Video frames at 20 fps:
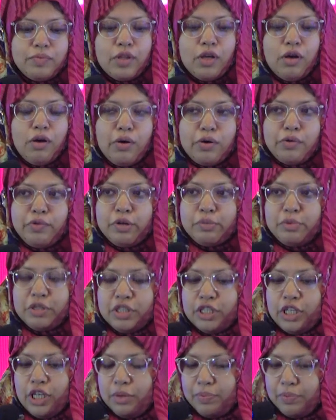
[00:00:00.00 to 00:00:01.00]
Honorable
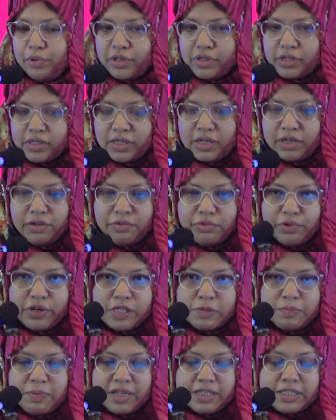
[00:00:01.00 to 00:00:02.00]
Chairperson,
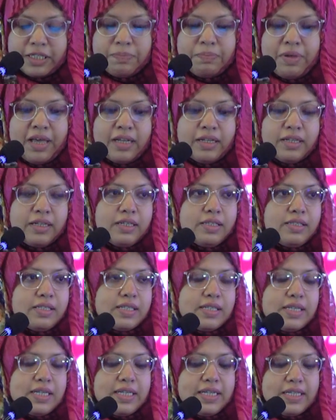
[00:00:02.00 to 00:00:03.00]
respected
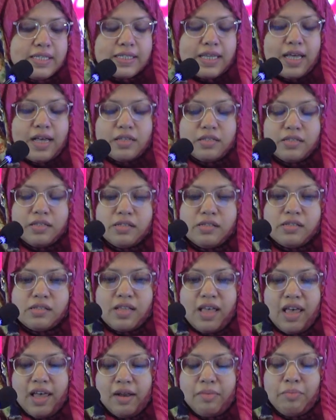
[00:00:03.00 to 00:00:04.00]
panelists, discussants,
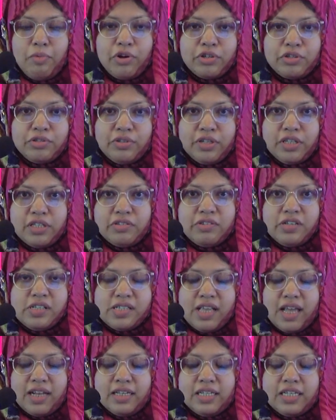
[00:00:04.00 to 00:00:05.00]
and moderators,
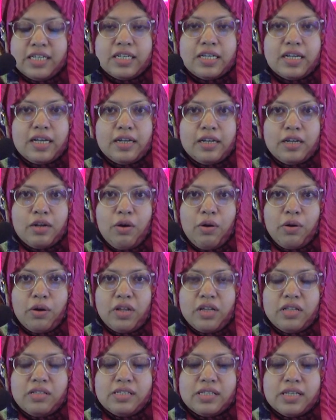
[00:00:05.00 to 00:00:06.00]
and dear learned
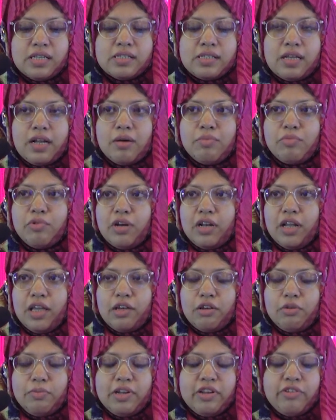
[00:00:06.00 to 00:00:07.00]
audience, Assalamu
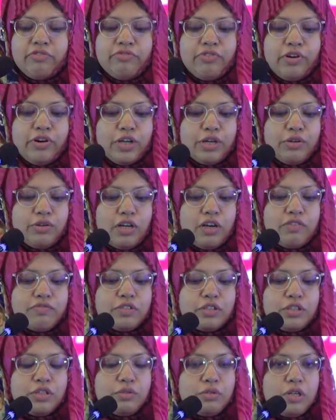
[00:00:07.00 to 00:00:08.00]
alaikum and a very good
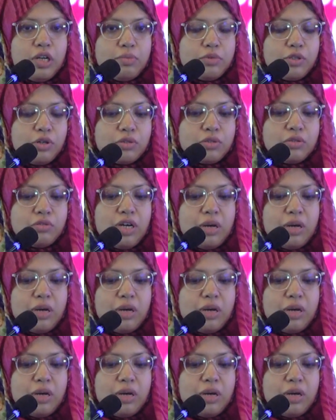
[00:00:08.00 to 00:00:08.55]
afternoon. I'm Dr.